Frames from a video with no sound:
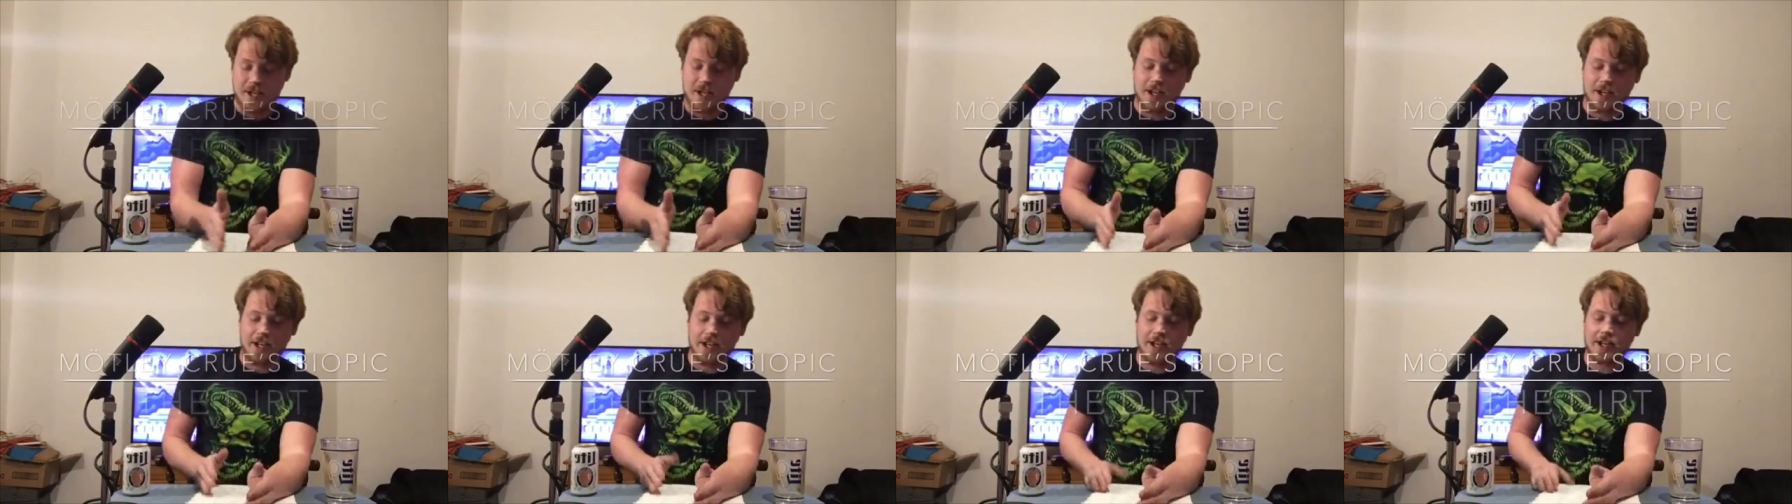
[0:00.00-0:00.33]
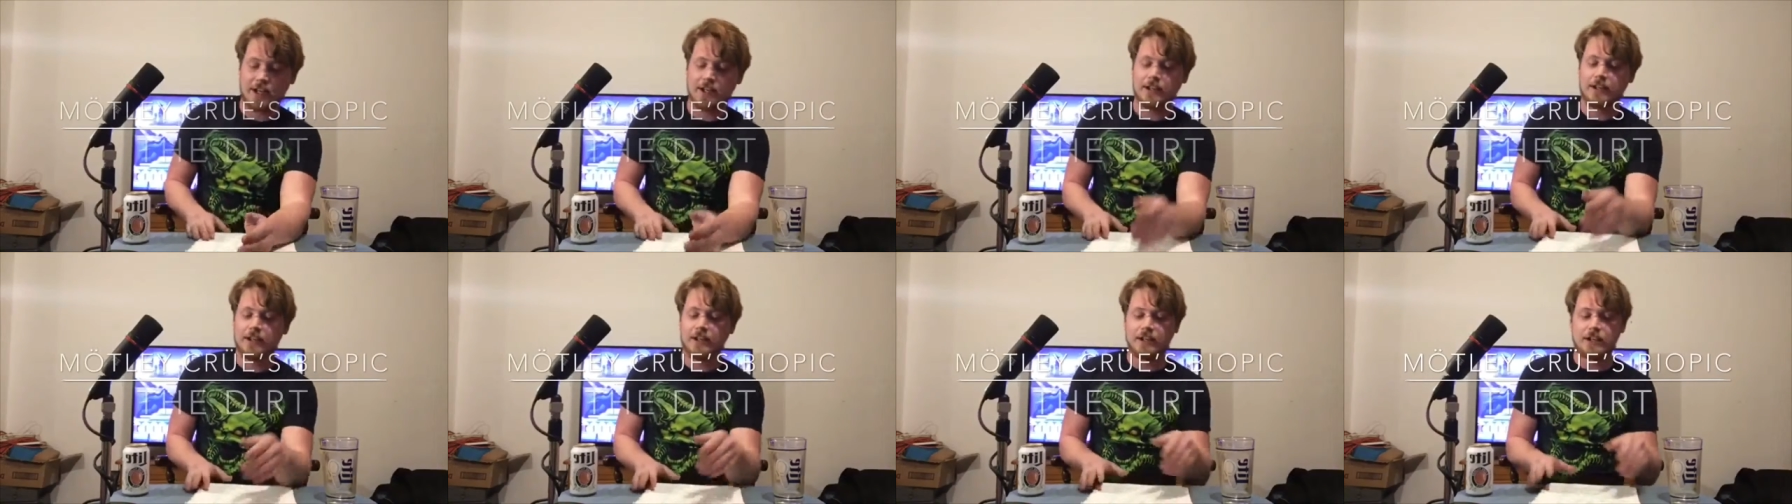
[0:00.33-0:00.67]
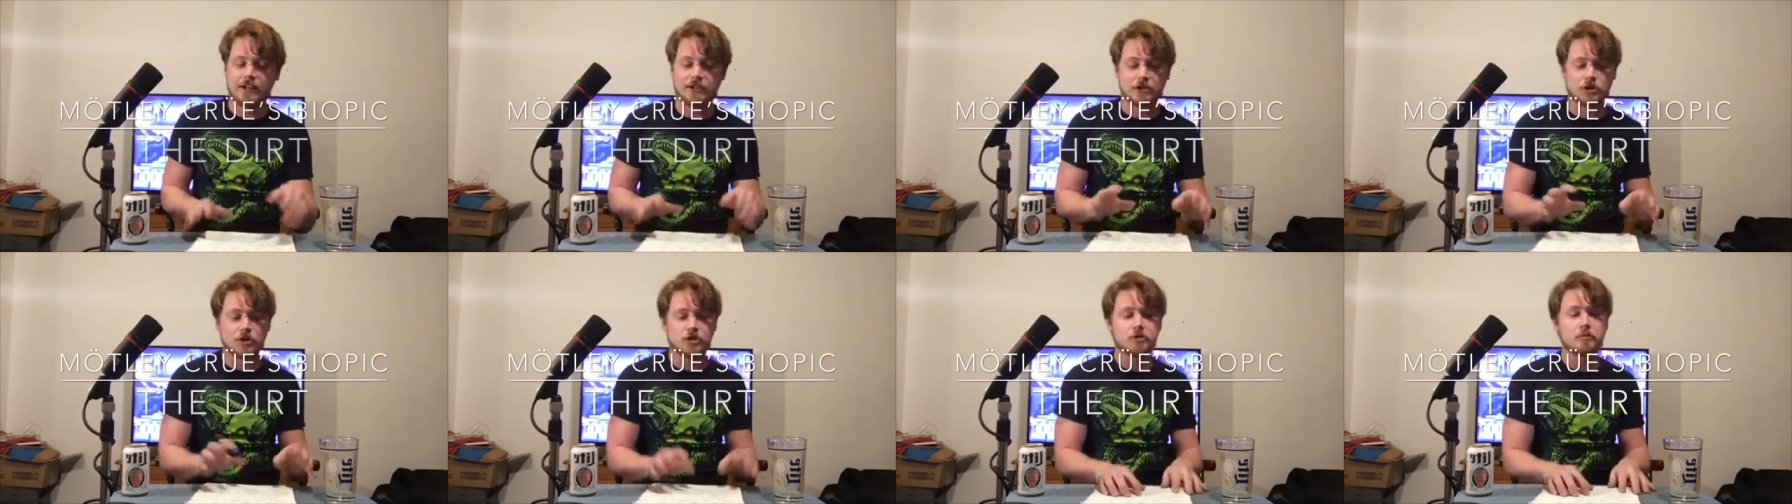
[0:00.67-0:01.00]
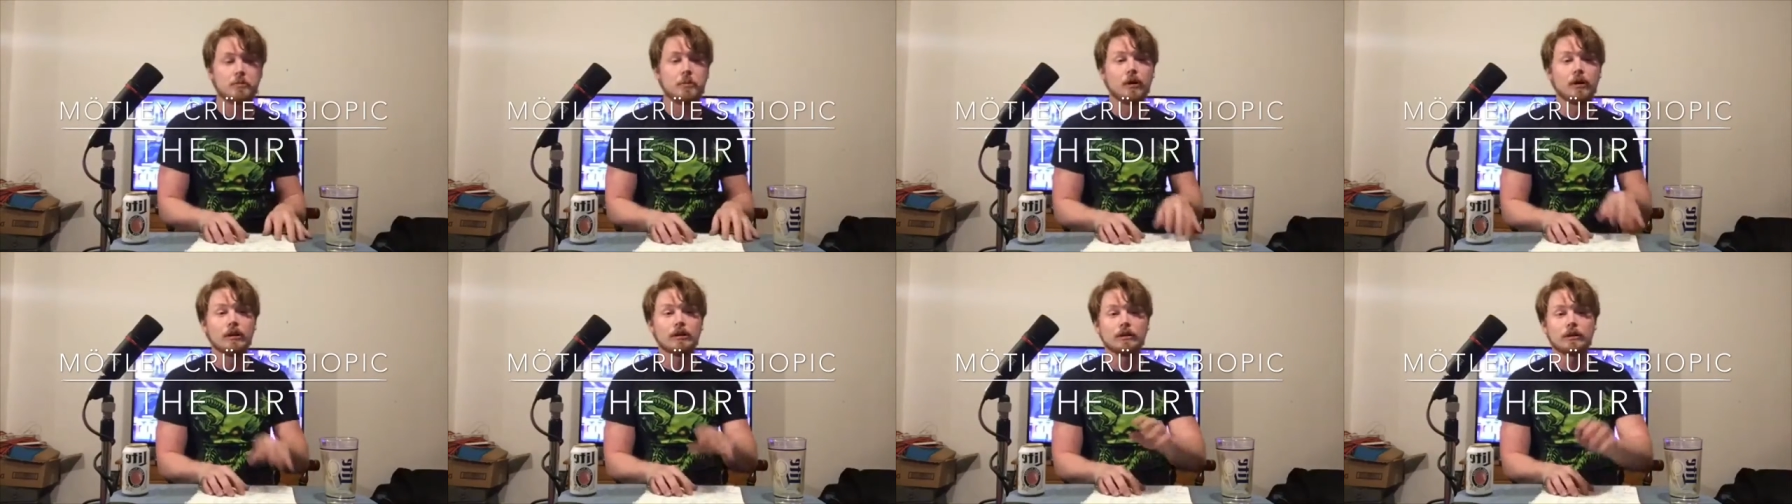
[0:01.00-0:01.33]
And so
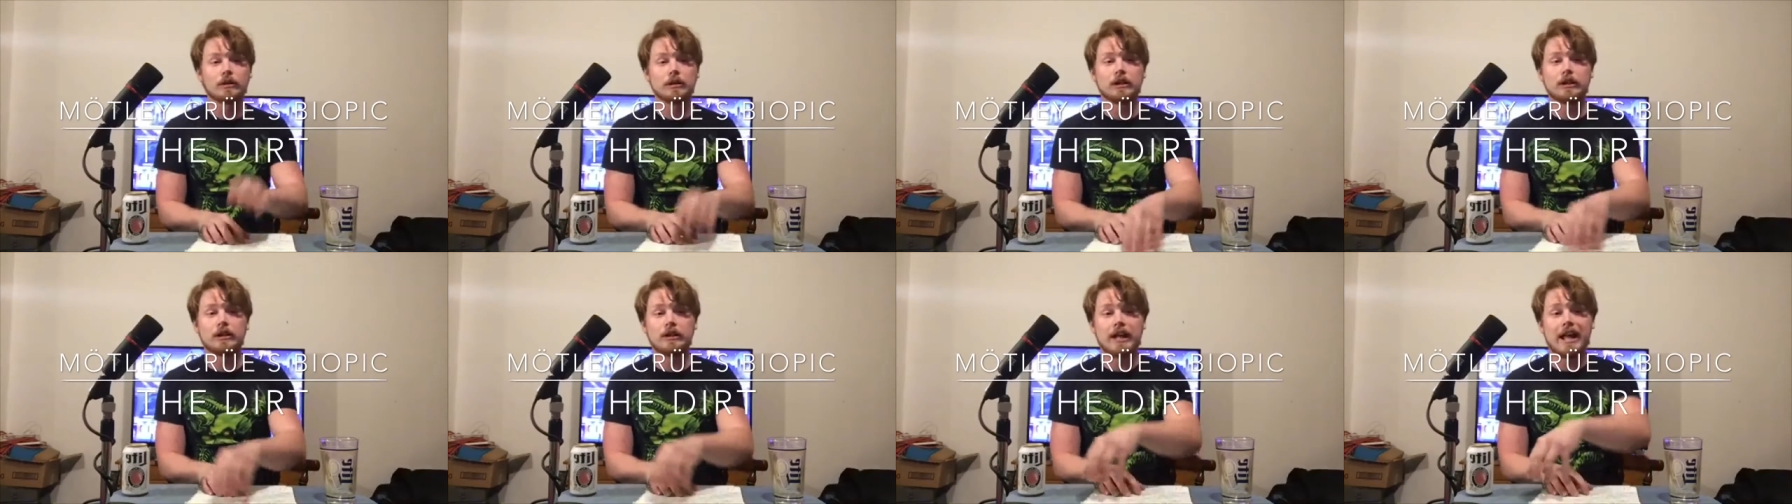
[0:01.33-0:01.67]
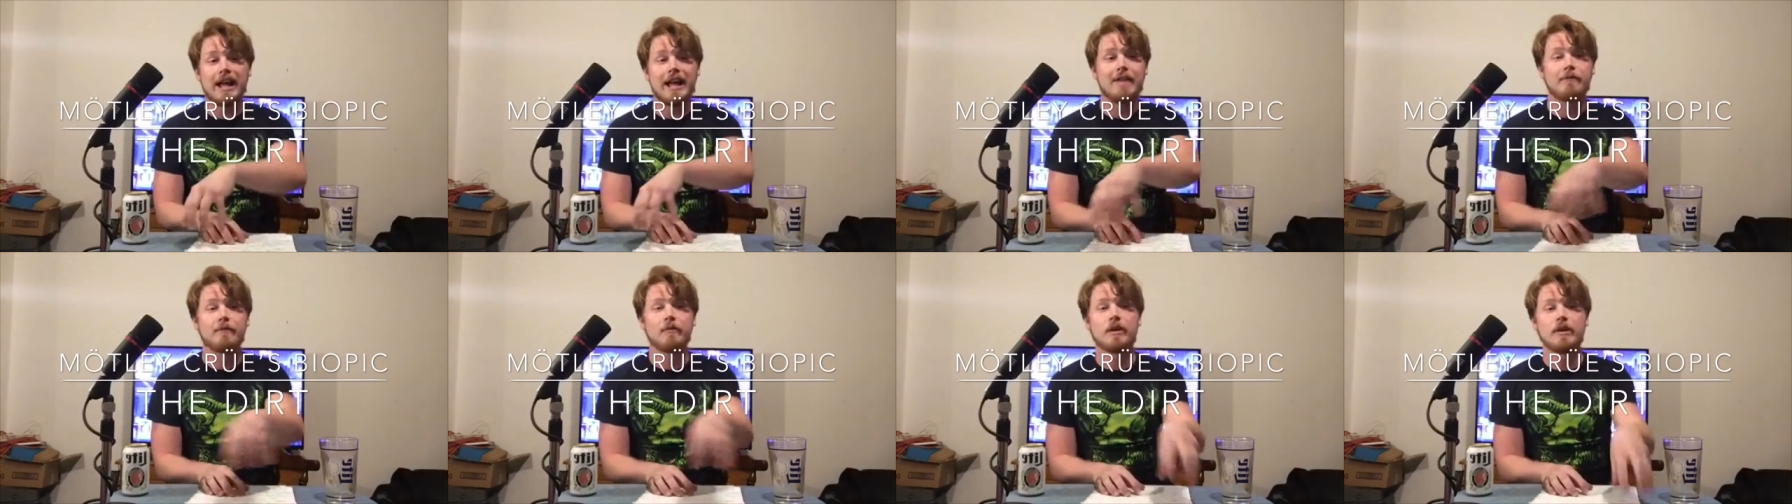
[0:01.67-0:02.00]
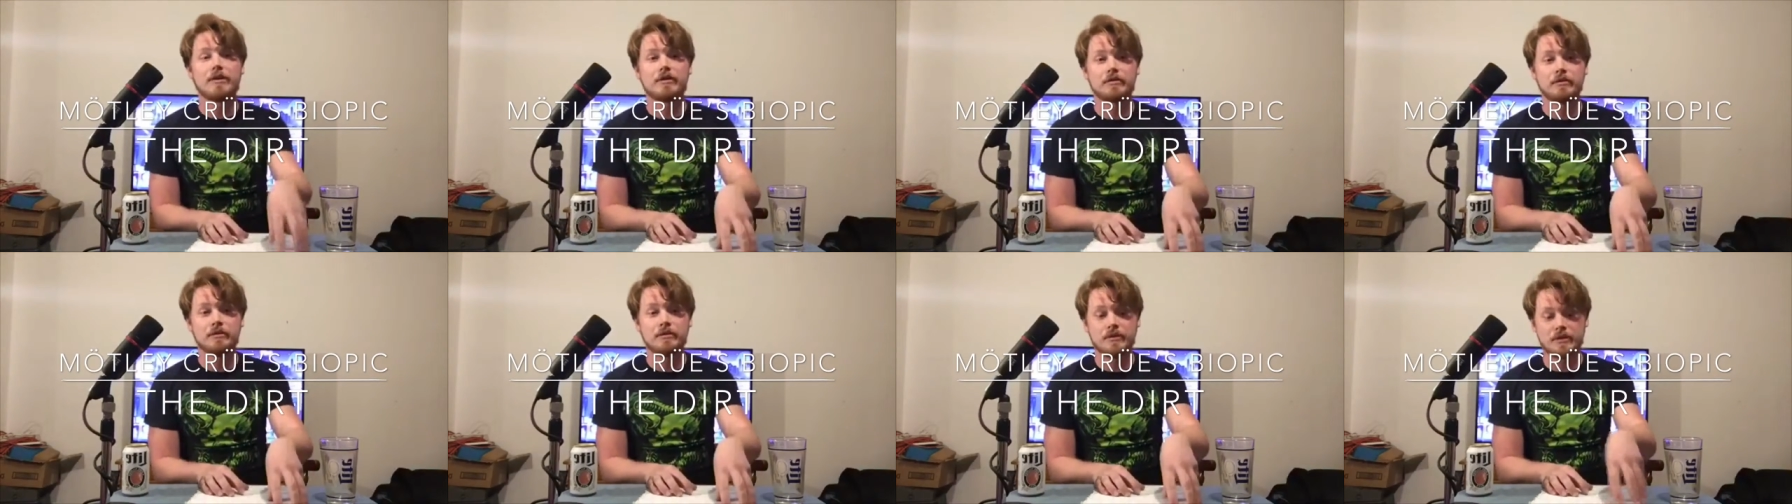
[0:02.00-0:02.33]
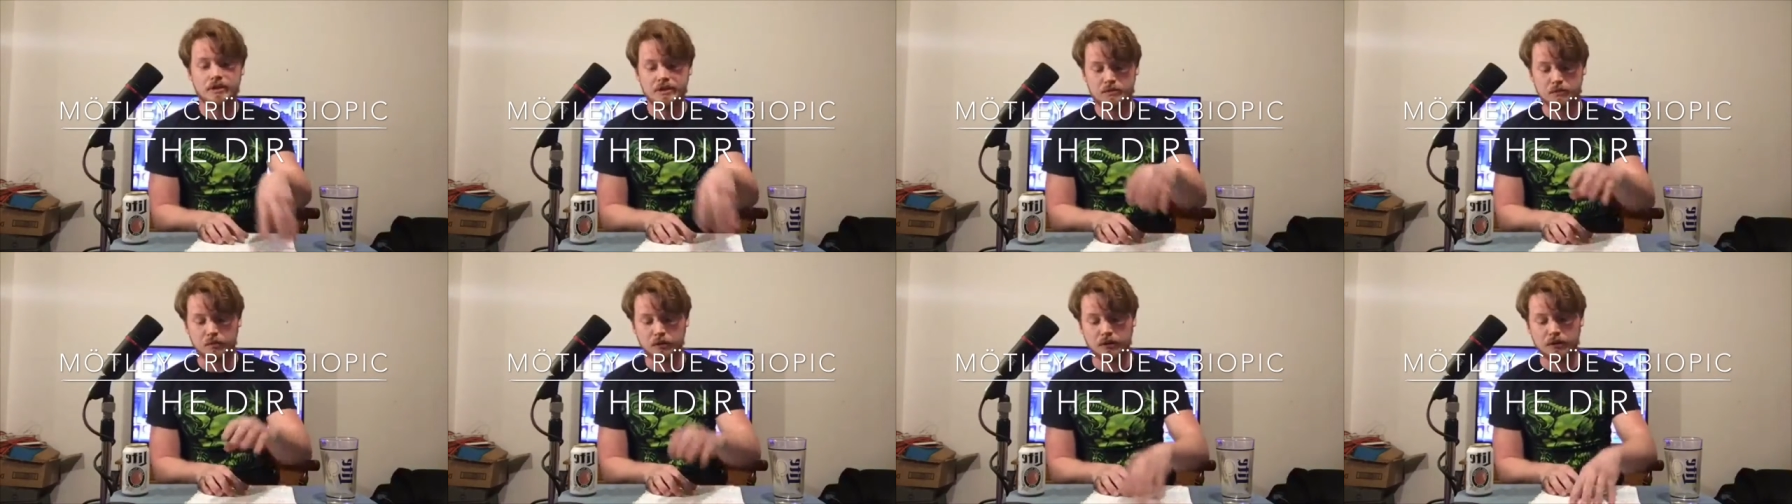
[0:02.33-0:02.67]
spoiler alert, halfway through
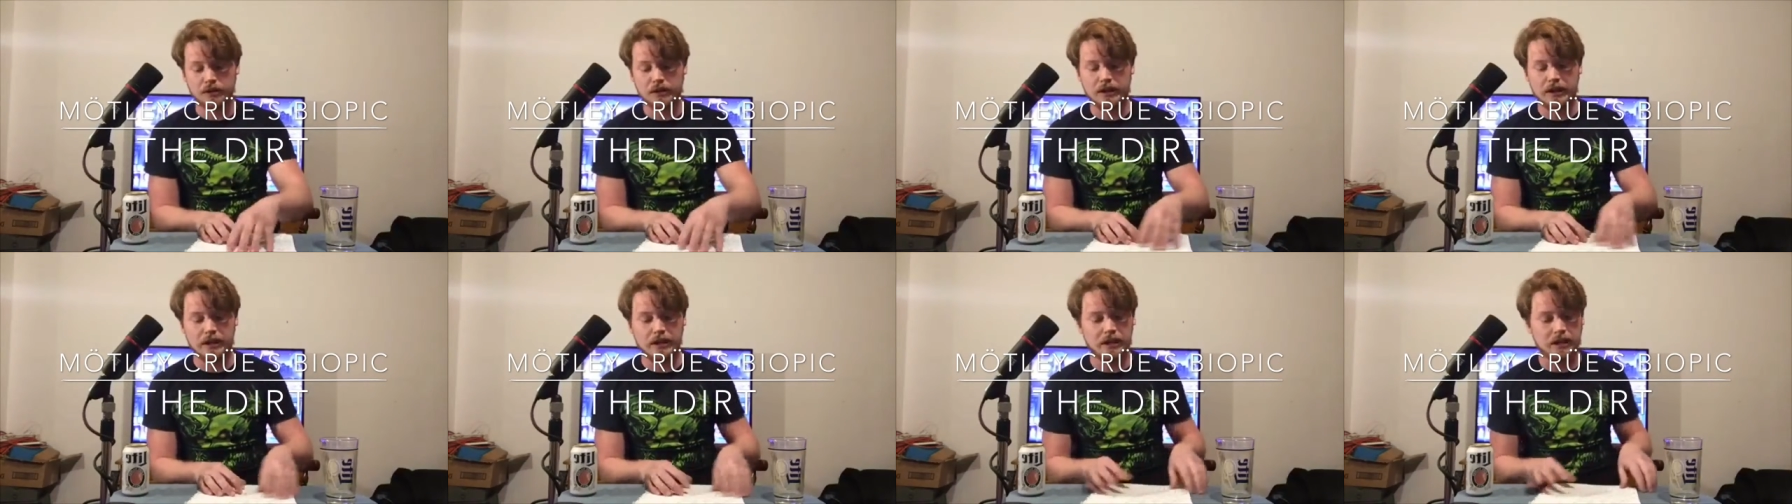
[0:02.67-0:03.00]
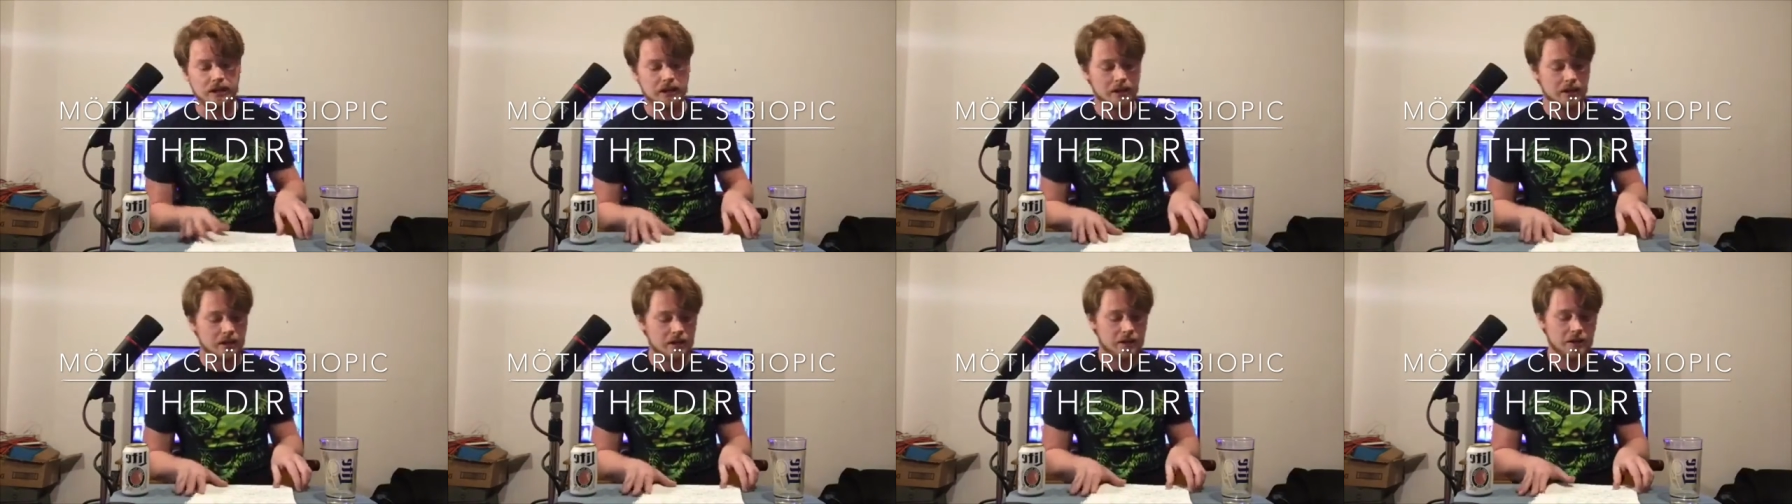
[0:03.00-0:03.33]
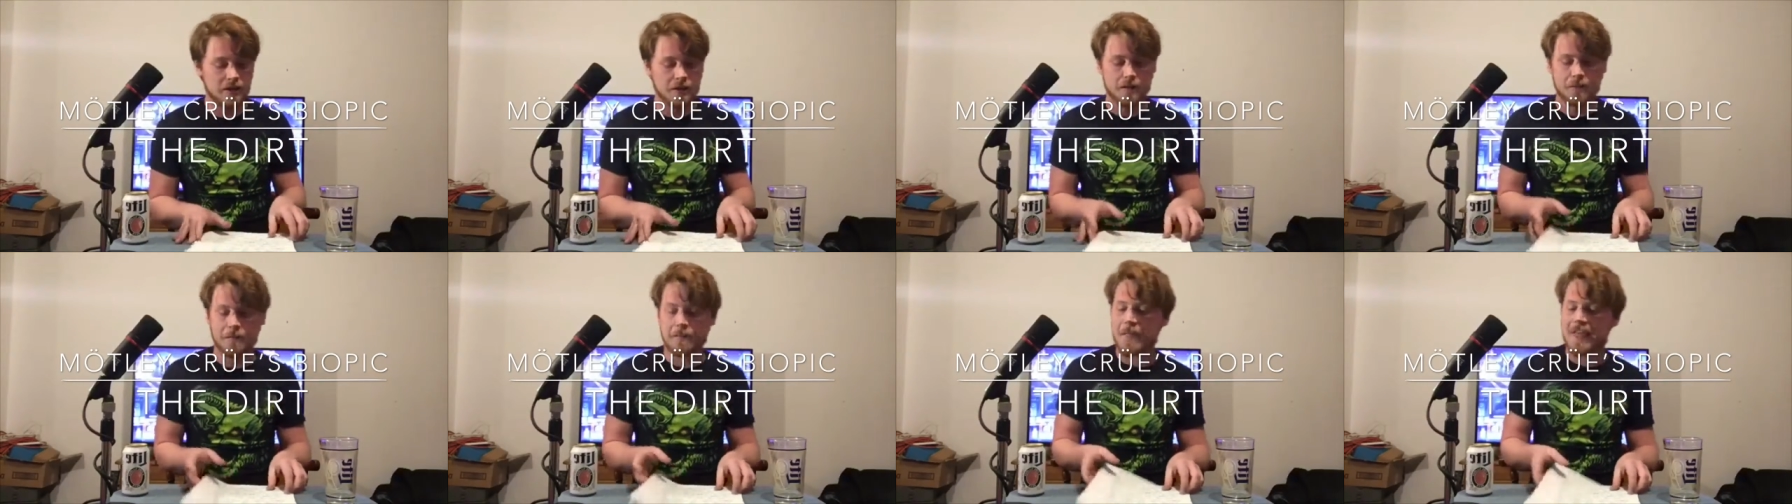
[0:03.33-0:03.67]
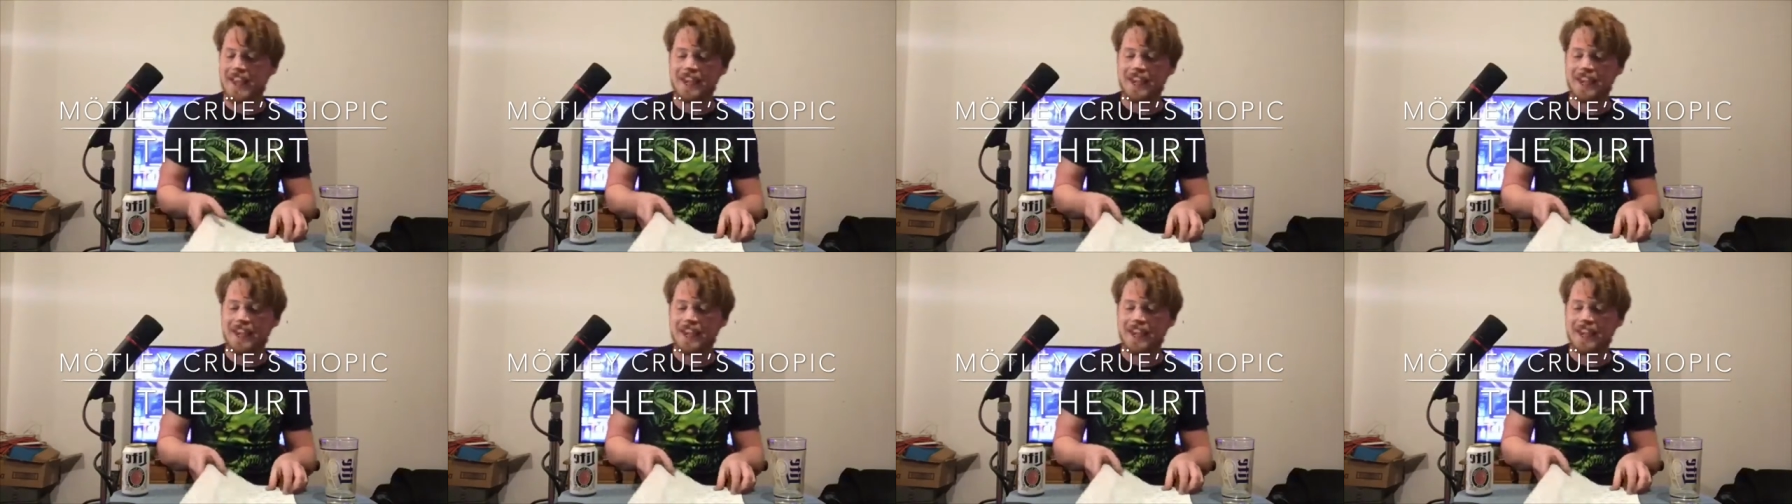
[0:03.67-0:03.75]
this we're going to